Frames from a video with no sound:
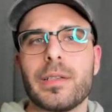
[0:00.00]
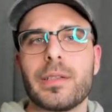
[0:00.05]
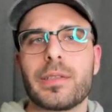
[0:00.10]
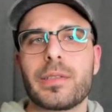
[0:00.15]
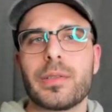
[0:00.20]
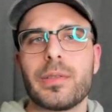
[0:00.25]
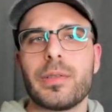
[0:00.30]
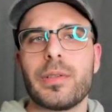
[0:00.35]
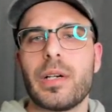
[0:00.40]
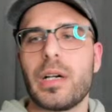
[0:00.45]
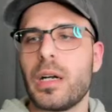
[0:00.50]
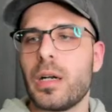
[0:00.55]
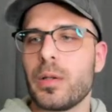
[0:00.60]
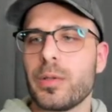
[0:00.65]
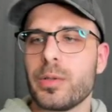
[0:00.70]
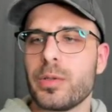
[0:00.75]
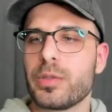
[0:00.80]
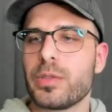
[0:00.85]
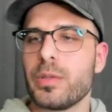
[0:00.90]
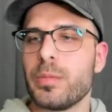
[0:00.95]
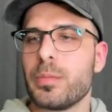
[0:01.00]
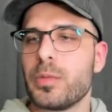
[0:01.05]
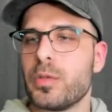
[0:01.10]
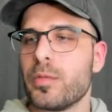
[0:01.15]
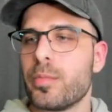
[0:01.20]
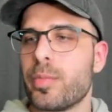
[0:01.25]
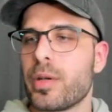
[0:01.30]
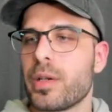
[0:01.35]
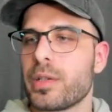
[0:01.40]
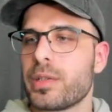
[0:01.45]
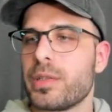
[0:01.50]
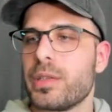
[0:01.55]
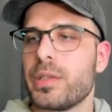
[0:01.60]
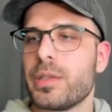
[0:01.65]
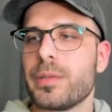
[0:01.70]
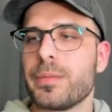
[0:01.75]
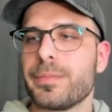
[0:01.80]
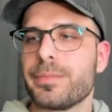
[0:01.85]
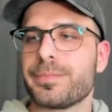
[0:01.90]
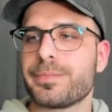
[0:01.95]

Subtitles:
so I'll use the moon brush here.